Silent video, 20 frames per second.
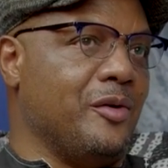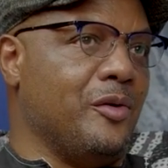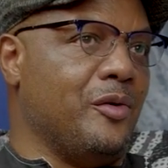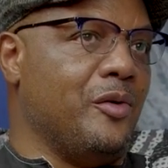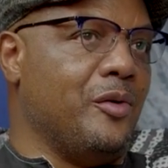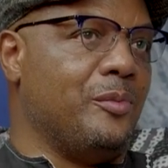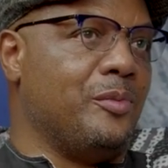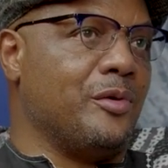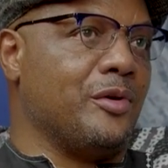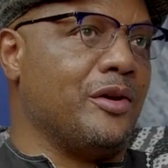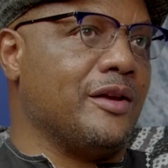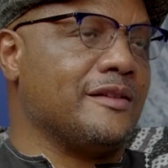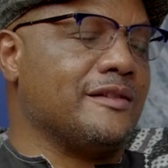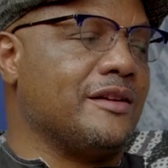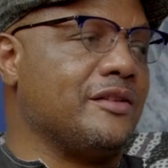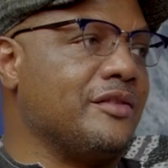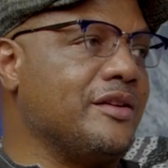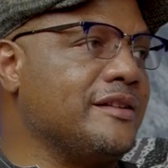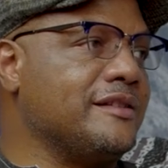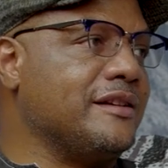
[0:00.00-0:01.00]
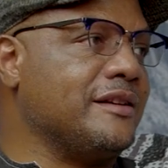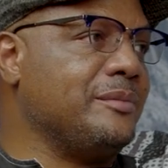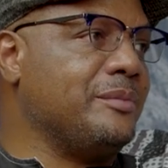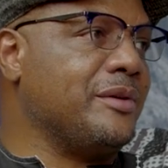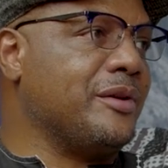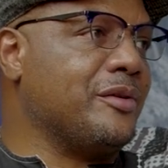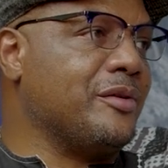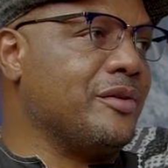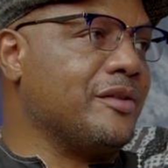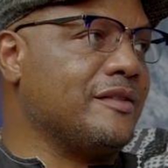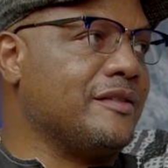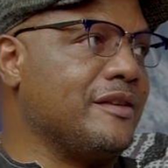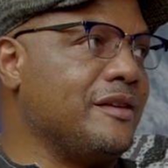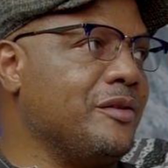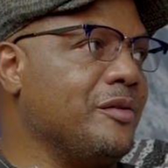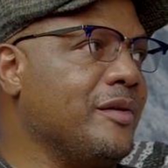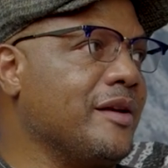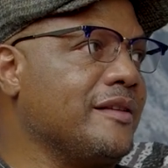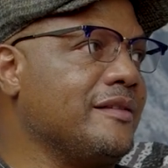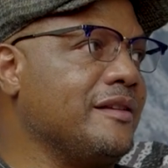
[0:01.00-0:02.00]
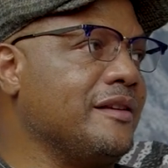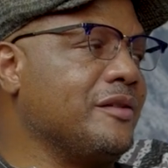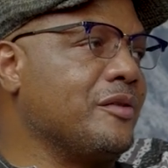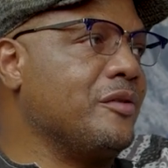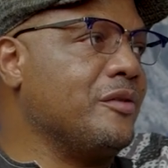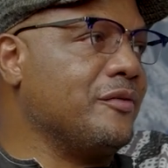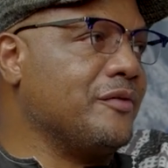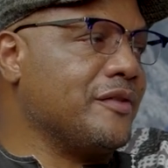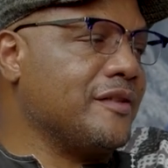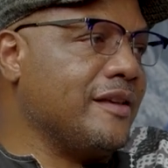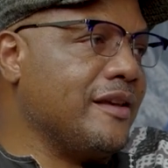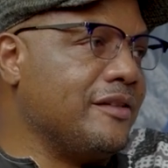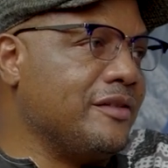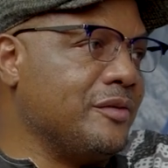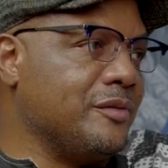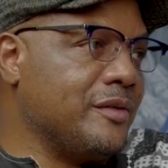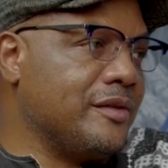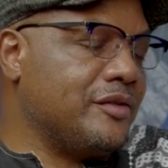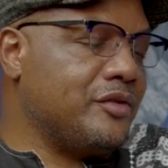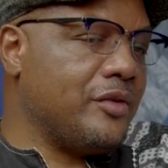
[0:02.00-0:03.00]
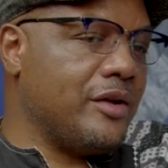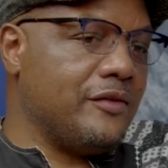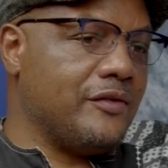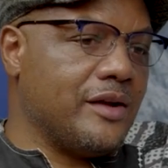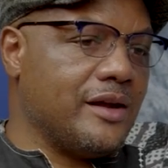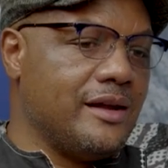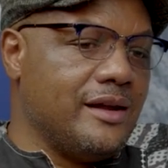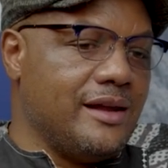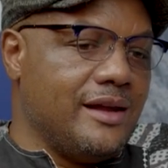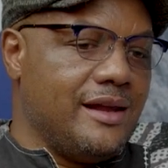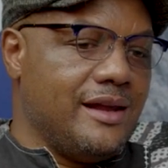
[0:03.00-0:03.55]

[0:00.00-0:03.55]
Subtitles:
Hopewell was arrested because he was in conversation with Trevor.